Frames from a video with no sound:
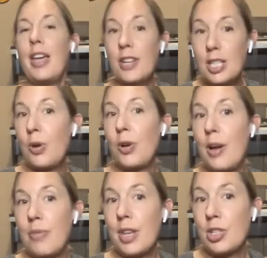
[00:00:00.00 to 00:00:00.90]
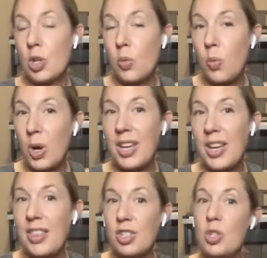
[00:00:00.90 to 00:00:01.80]
a fitness program that you're
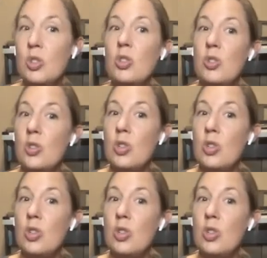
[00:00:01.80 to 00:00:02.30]
working on, that